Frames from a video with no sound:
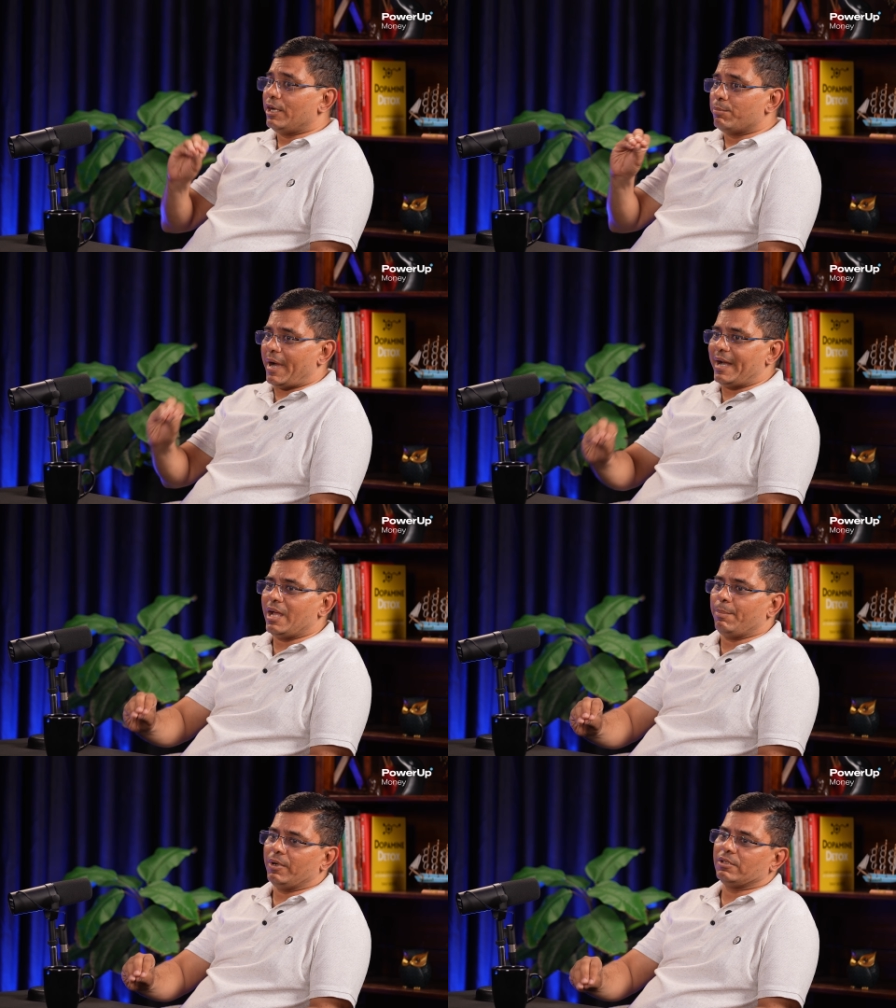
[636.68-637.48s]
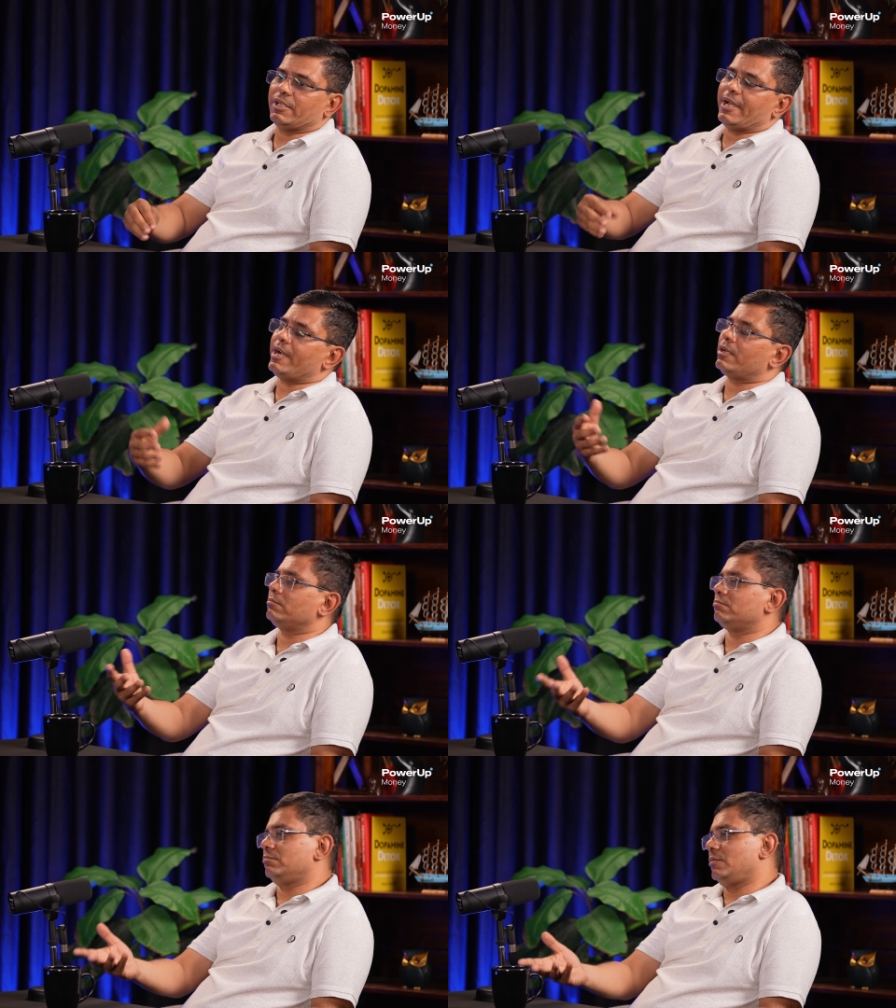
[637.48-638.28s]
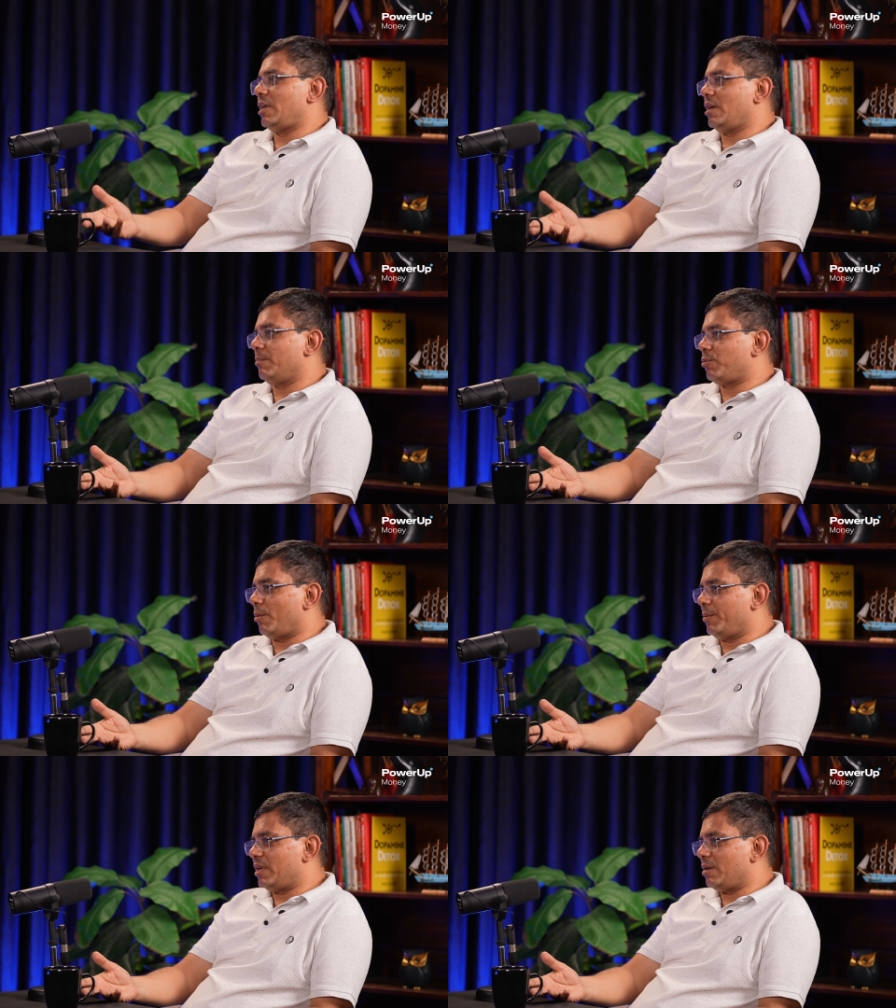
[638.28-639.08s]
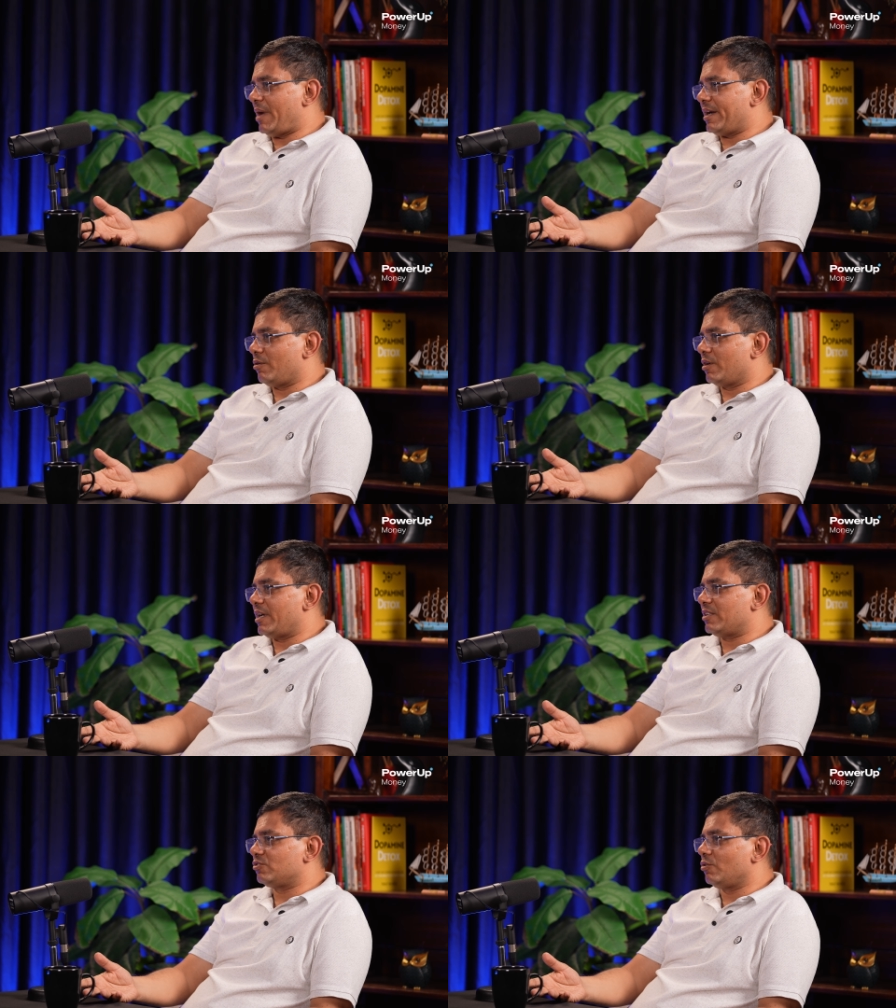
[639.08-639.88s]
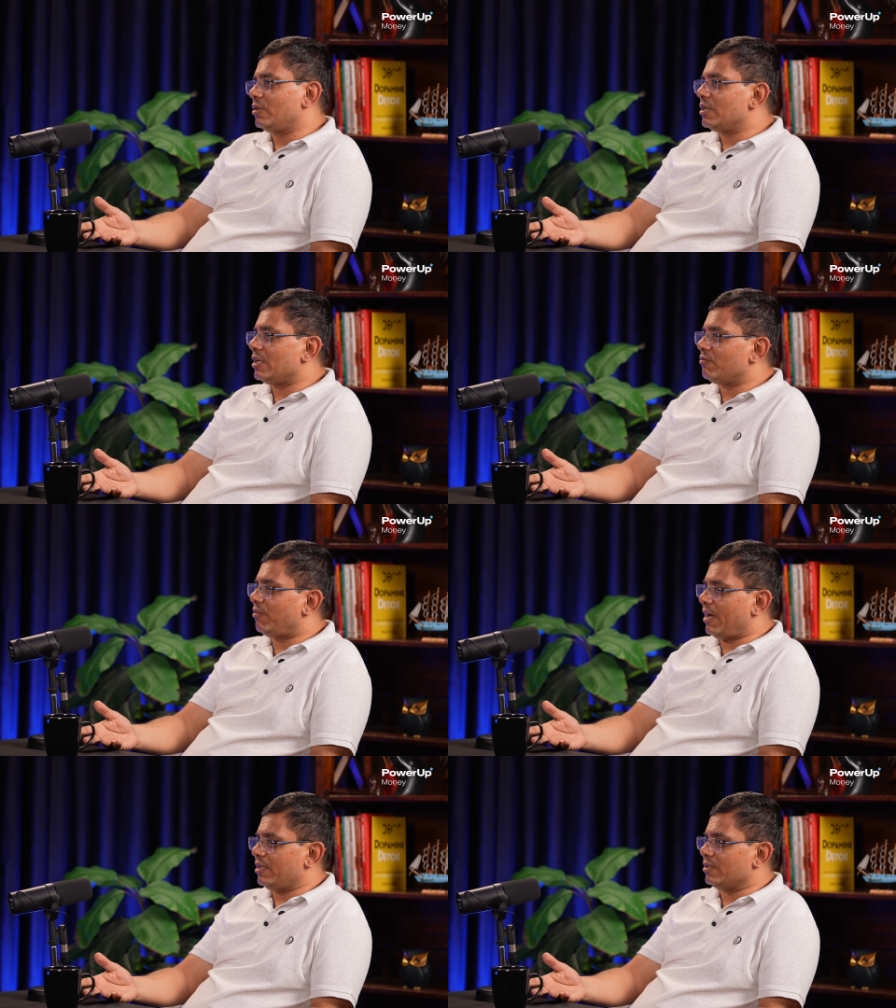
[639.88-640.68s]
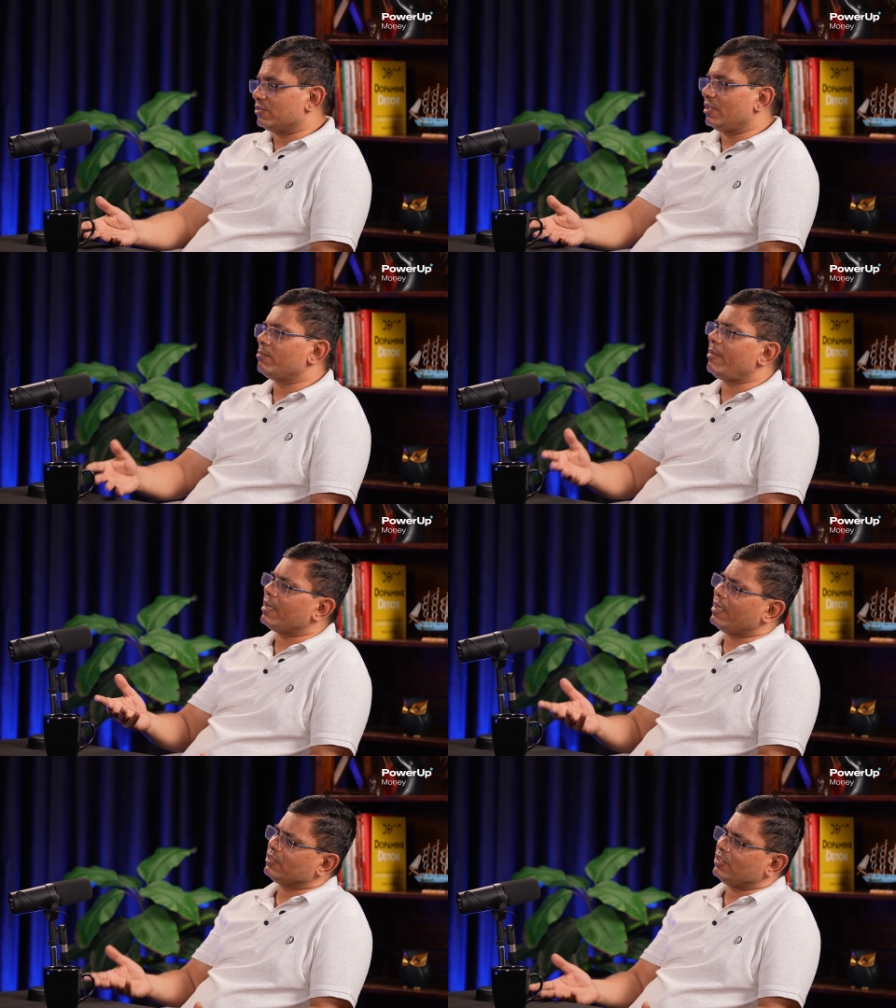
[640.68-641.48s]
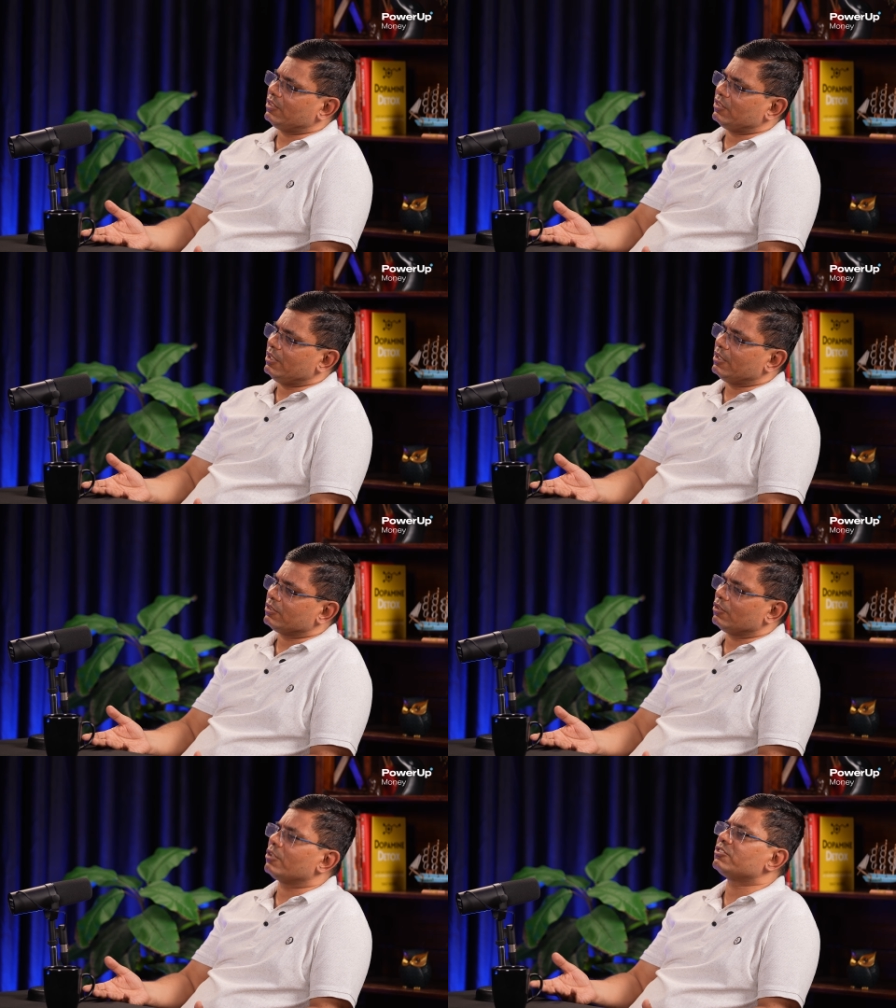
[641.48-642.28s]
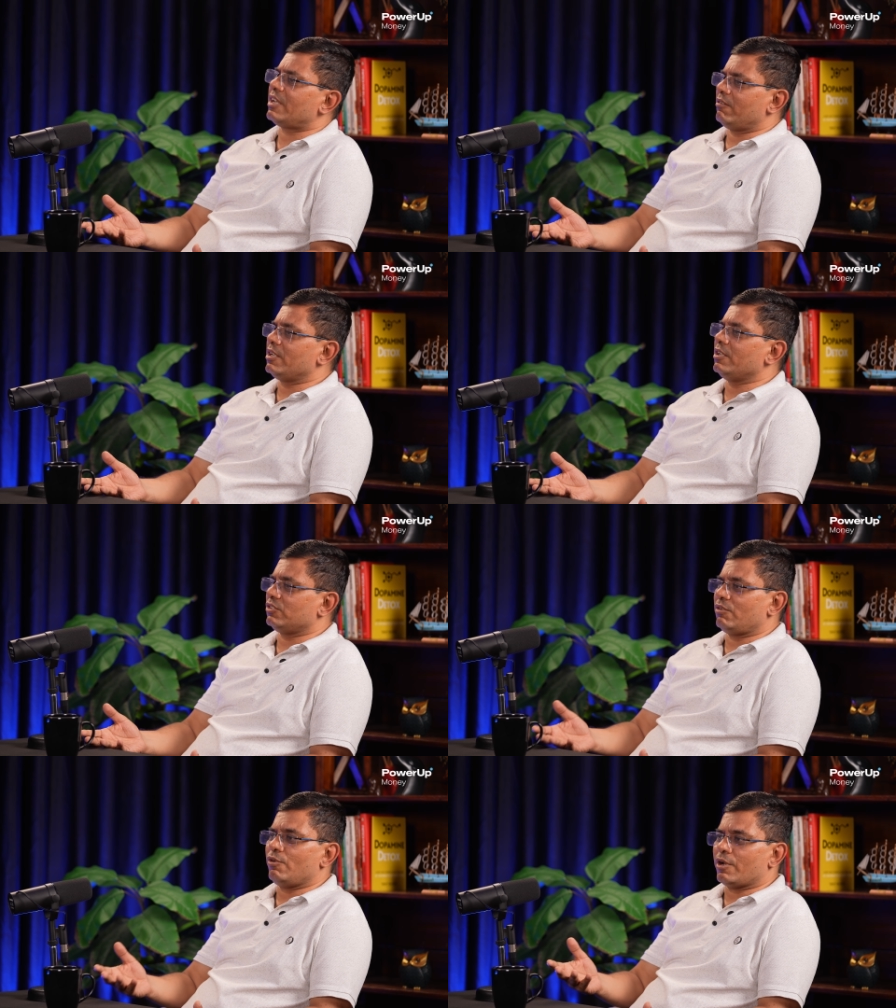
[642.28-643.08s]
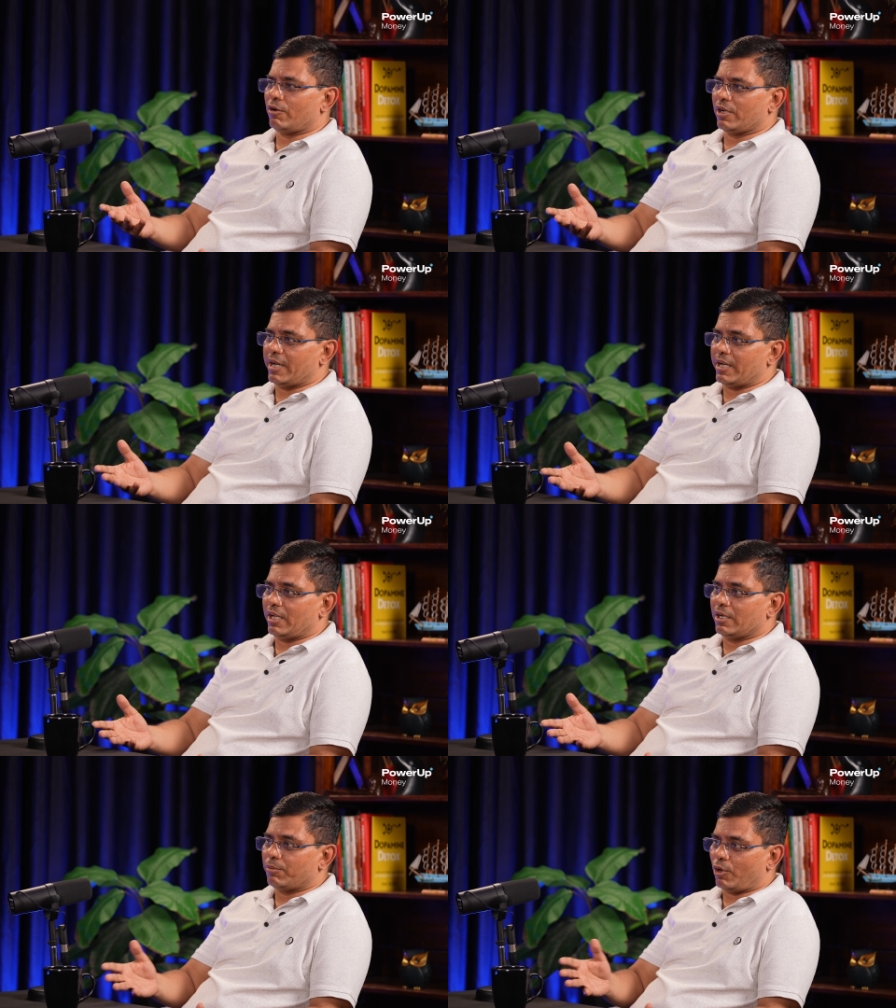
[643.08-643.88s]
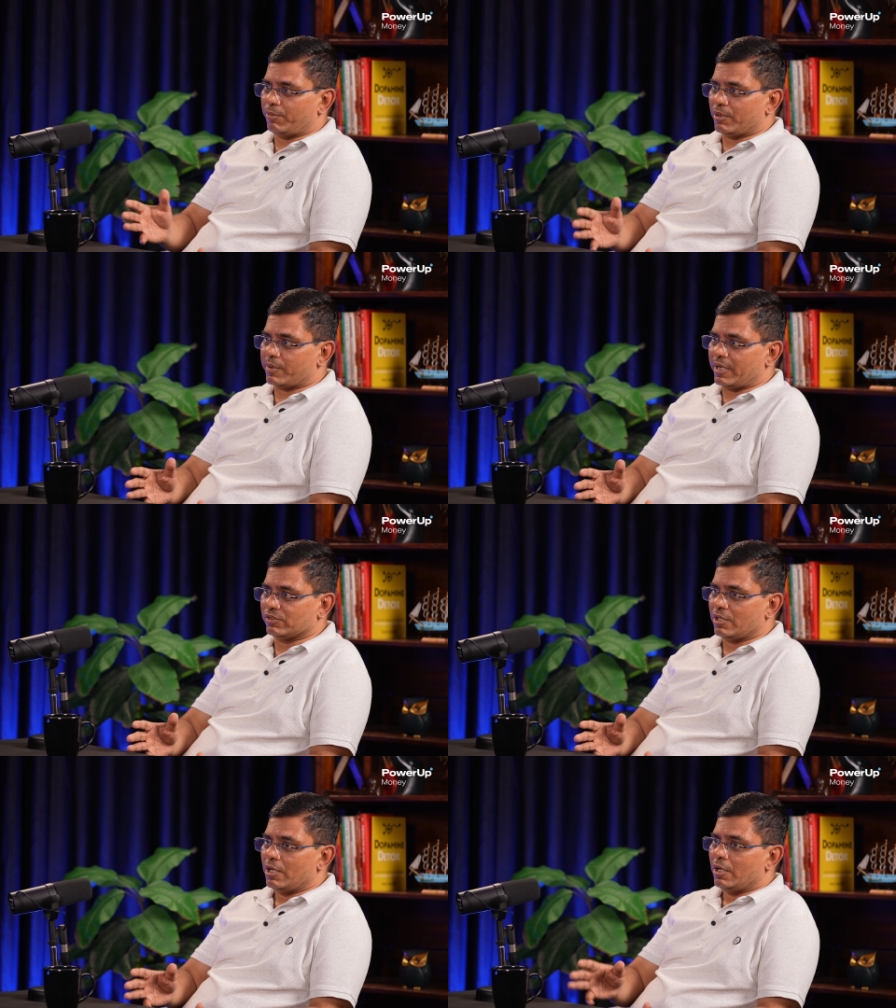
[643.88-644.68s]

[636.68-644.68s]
It might happen that a property might not get sold in 5 years. It might take 6 years or 7 years if you are not getting a proper price.